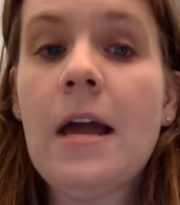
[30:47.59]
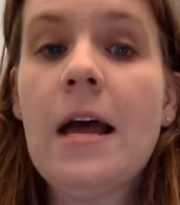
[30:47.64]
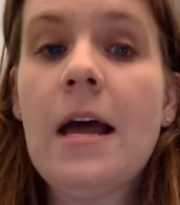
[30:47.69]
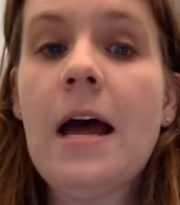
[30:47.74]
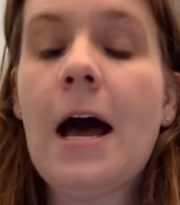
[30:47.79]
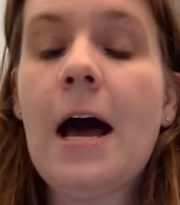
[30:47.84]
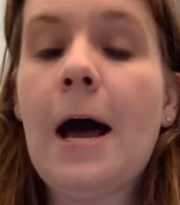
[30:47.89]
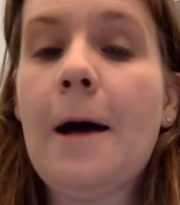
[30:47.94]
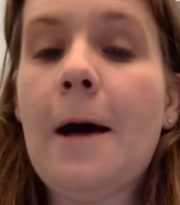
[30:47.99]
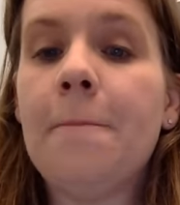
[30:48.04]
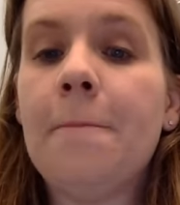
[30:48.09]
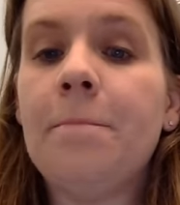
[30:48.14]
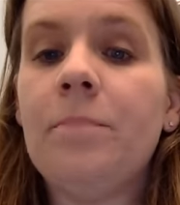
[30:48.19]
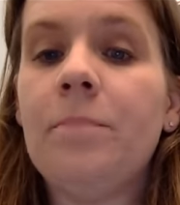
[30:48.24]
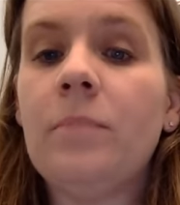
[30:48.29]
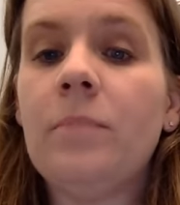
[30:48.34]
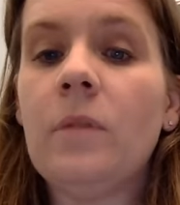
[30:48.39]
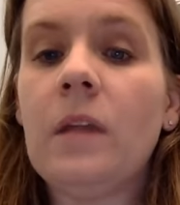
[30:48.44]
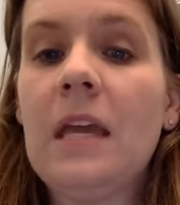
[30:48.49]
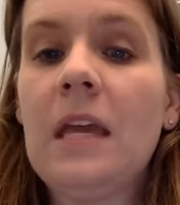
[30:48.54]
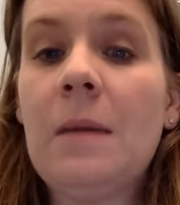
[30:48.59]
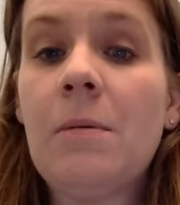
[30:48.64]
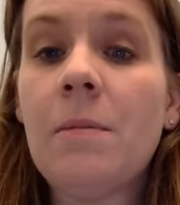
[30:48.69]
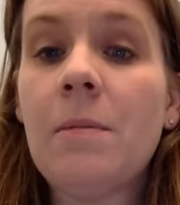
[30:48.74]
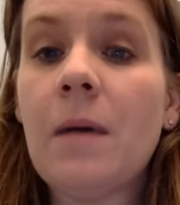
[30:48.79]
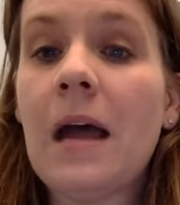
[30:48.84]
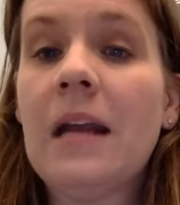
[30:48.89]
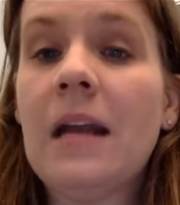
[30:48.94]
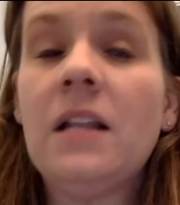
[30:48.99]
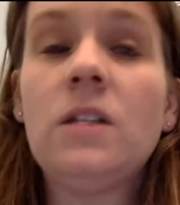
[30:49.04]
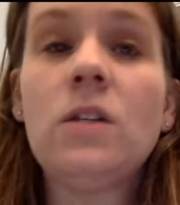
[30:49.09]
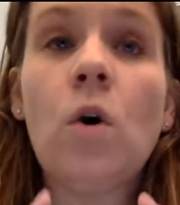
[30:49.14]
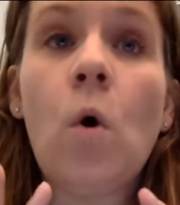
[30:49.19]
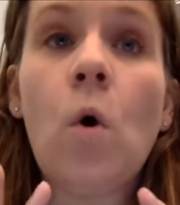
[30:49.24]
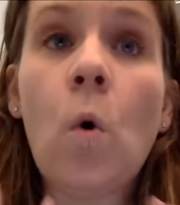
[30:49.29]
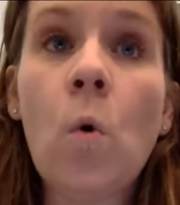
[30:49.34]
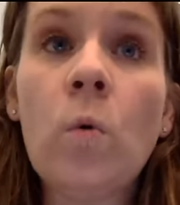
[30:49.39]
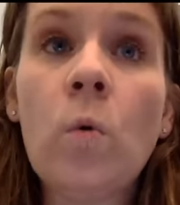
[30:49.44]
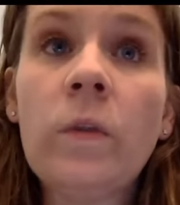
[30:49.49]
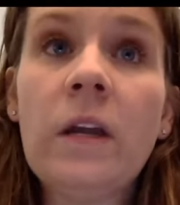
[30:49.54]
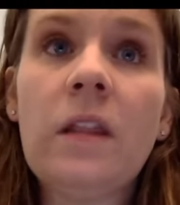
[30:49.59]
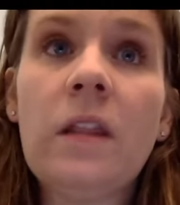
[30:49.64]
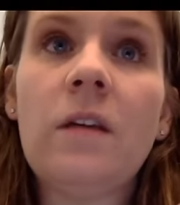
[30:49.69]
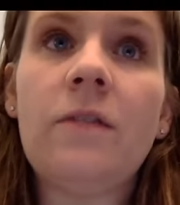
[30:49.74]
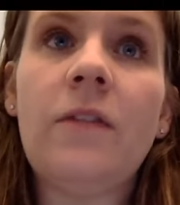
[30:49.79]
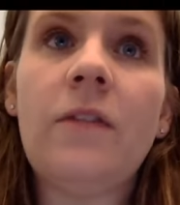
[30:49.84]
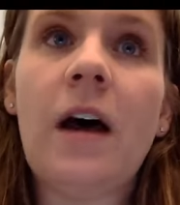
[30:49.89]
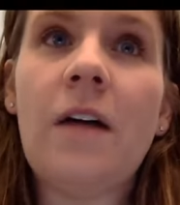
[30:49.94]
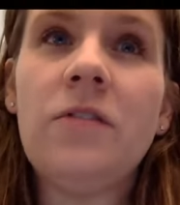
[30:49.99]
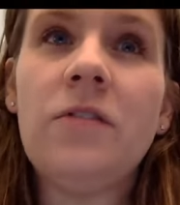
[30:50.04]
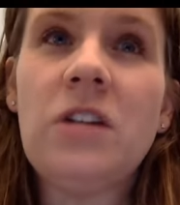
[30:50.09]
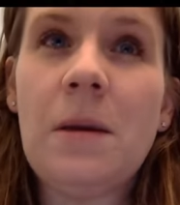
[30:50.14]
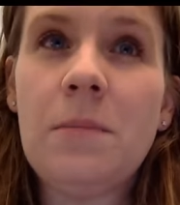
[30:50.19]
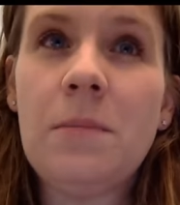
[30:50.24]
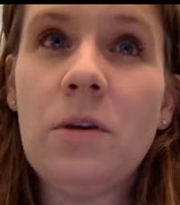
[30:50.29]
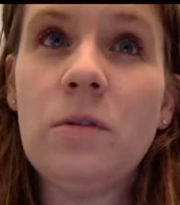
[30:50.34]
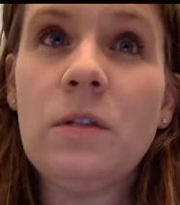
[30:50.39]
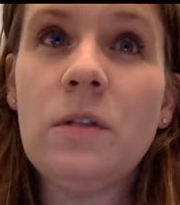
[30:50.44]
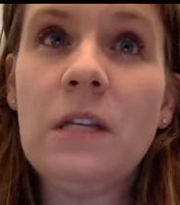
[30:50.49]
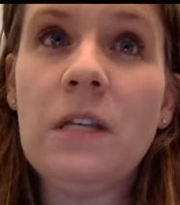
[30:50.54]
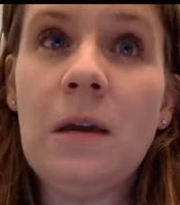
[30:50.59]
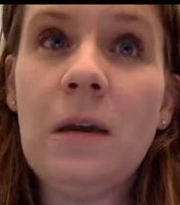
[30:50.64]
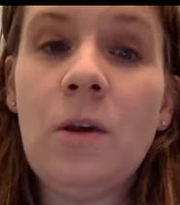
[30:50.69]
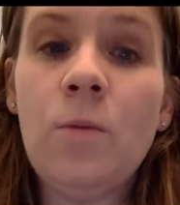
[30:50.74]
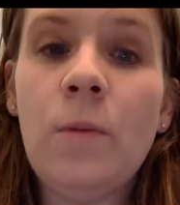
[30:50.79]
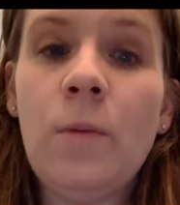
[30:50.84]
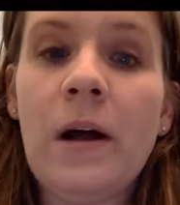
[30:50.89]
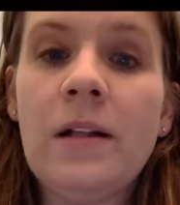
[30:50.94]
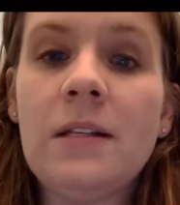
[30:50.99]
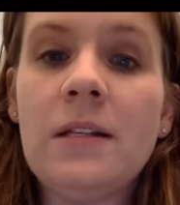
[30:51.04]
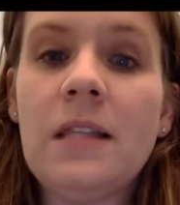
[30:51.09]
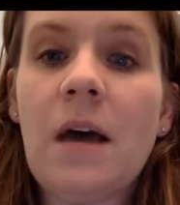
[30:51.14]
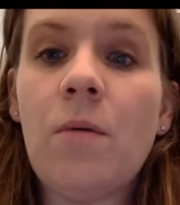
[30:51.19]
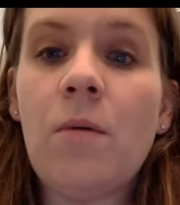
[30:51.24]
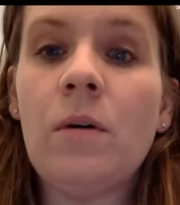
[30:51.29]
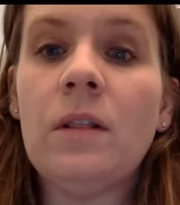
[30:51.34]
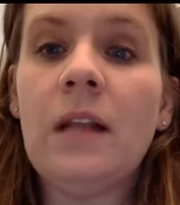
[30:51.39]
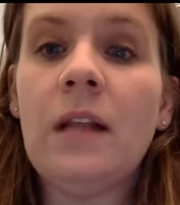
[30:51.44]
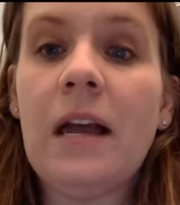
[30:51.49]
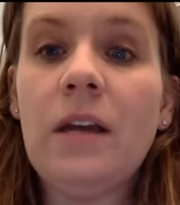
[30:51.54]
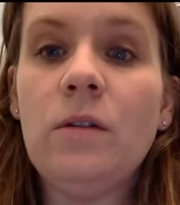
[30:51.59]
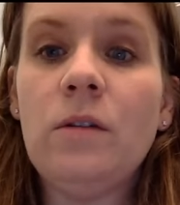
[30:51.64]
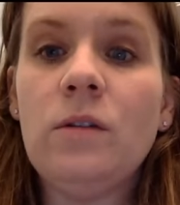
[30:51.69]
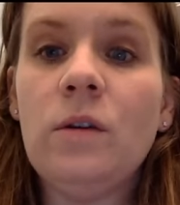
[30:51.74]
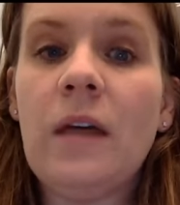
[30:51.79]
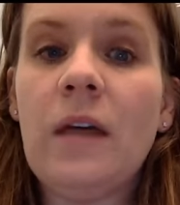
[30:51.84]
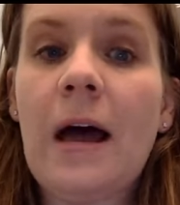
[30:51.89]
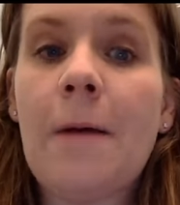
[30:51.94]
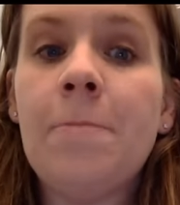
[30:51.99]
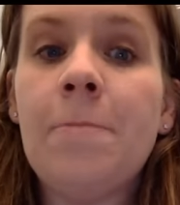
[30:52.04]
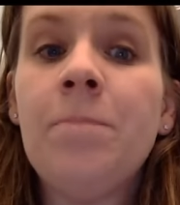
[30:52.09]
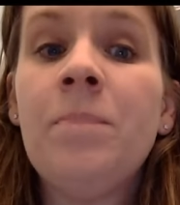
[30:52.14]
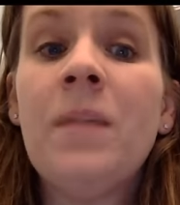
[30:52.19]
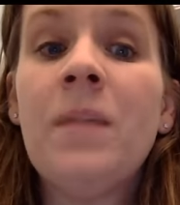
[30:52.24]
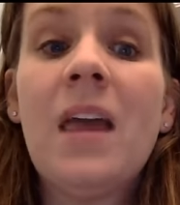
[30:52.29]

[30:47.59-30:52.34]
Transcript: Um, keep in mind, it's only the five-time use e-coupons that will let you do that.